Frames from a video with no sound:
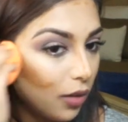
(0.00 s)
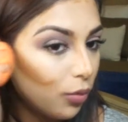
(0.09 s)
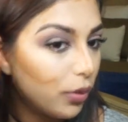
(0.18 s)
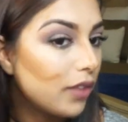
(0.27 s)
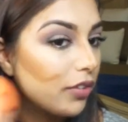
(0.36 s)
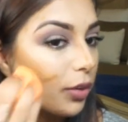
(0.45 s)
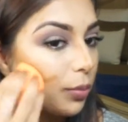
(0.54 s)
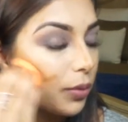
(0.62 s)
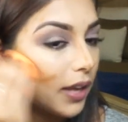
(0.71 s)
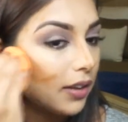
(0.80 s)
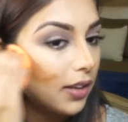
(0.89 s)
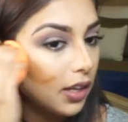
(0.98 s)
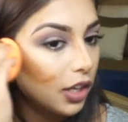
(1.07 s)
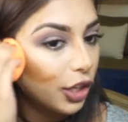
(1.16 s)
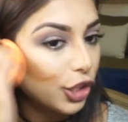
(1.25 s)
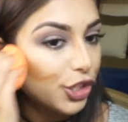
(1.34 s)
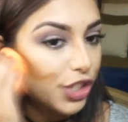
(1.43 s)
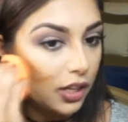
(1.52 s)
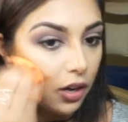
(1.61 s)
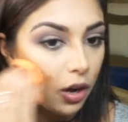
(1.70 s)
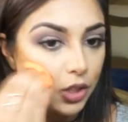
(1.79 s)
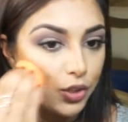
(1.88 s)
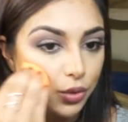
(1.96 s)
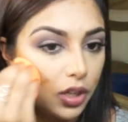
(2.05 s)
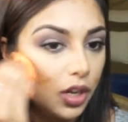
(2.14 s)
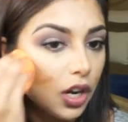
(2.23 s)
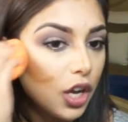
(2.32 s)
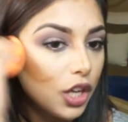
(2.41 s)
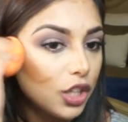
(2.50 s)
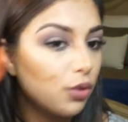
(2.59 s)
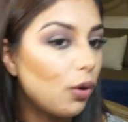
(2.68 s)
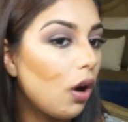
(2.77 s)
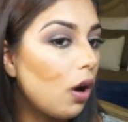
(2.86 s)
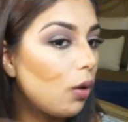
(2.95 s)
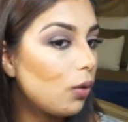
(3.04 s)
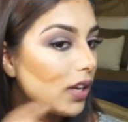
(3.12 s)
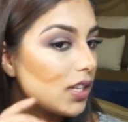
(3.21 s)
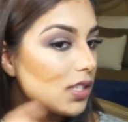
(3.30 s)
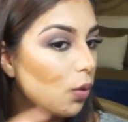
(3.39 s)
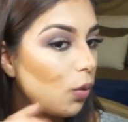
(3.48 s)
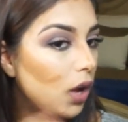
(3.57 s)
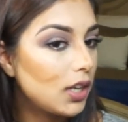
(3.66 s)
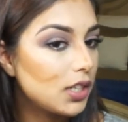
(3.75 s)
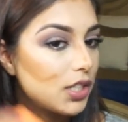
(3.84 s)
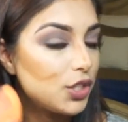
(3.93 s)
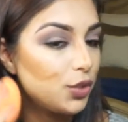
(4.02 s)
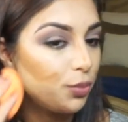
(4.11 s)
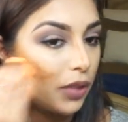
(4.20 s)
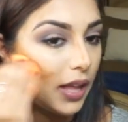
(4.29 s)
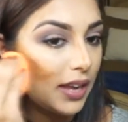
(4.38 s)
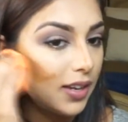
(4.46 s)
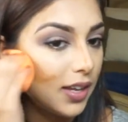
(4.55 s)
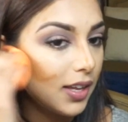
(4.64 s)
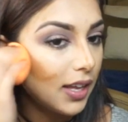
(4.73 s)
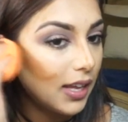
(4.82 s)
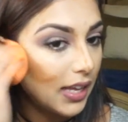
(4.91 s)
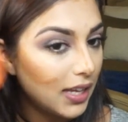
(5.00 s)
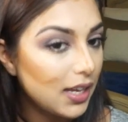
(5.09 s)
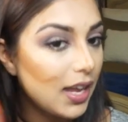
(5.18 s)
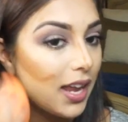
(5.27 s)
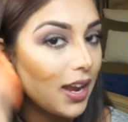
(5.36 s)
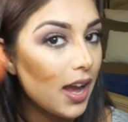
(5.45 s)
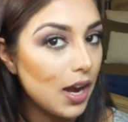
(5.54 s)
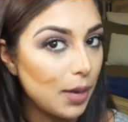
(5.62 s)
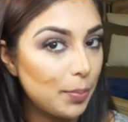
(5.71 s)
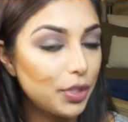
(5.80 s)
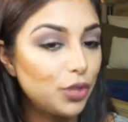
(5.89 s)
Whenever you're blending your cheek contour, you always want to blend it in and up.